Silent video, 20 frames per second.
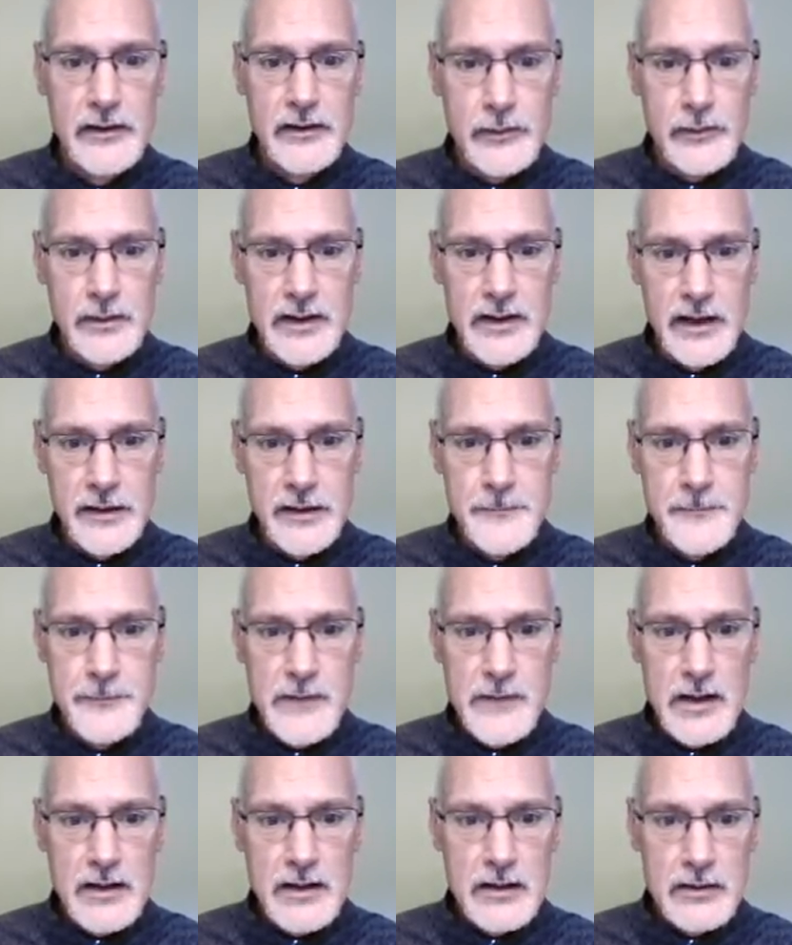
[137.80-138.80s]
So again,
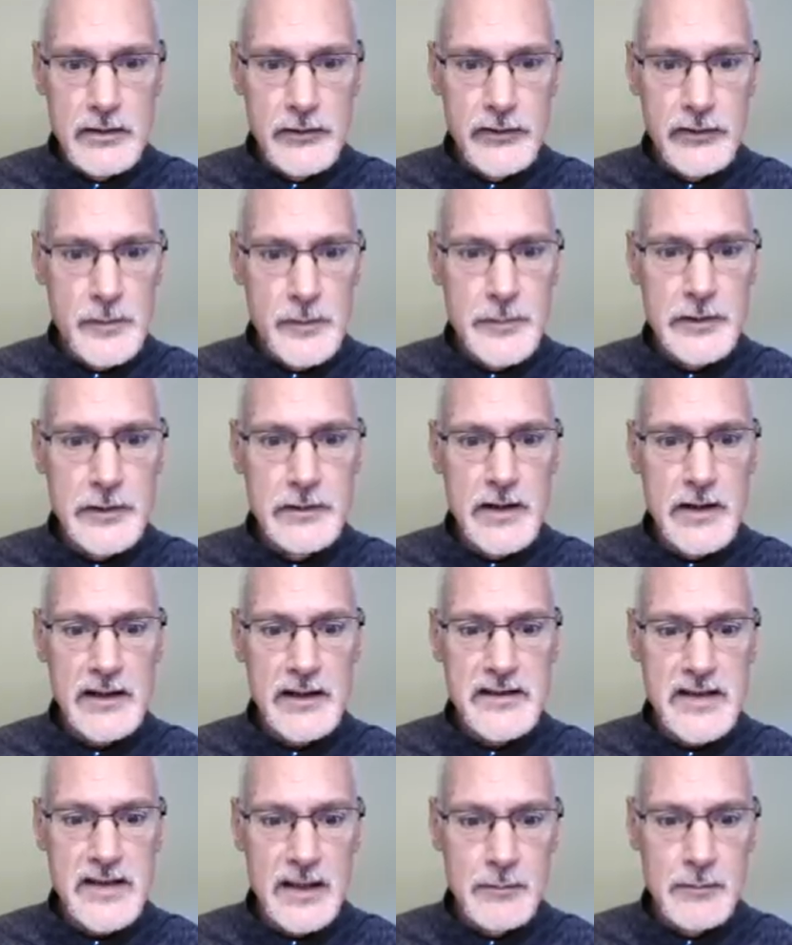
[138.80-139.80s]
using the
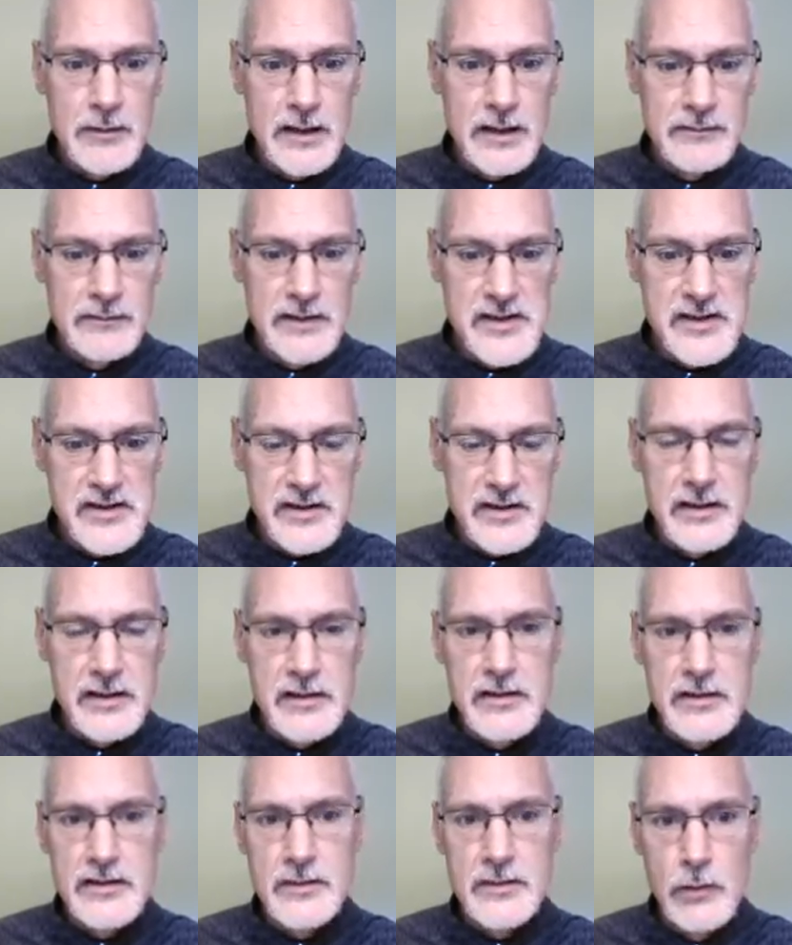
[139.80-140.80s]
periodic table, I've
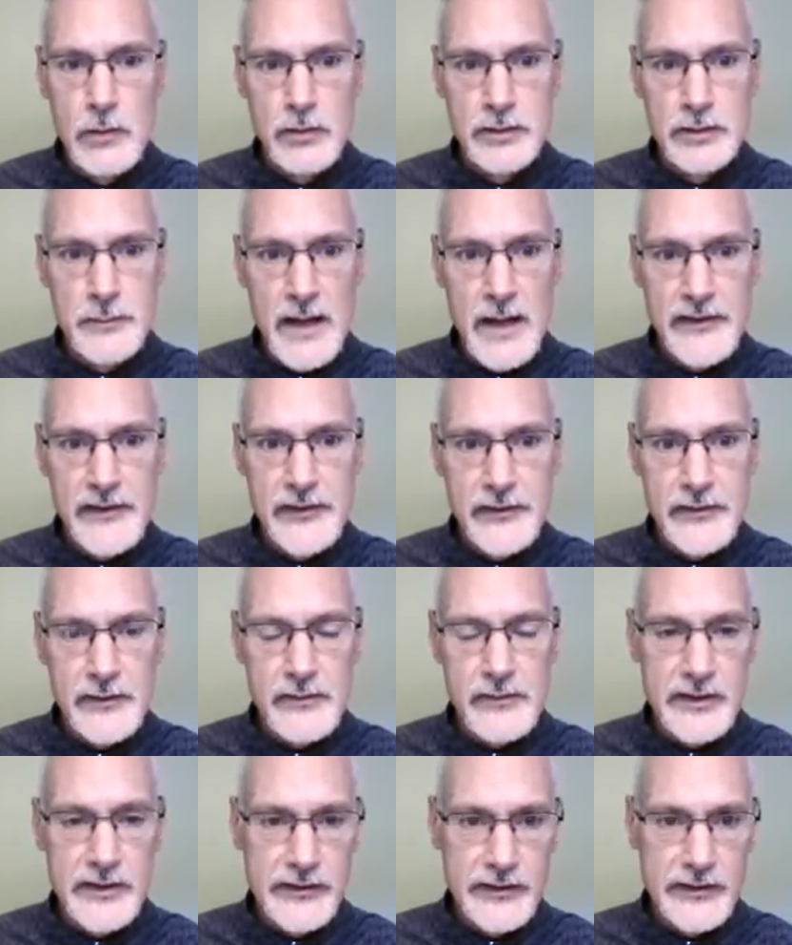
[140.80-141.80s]
listed the molar masses
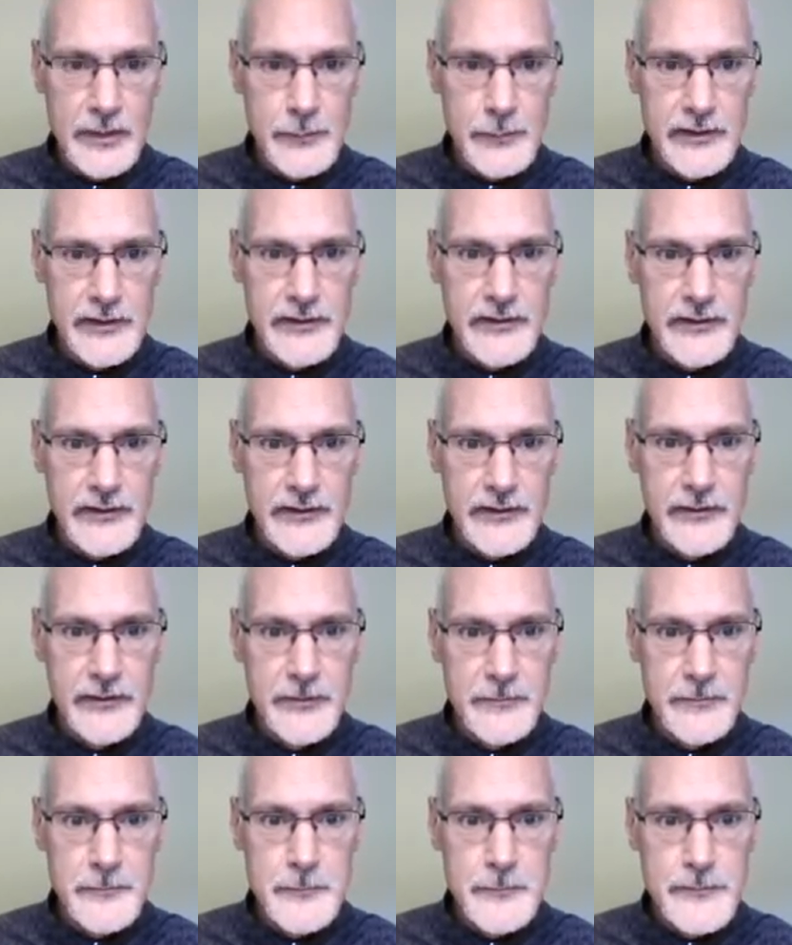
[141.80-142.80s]
of these substances.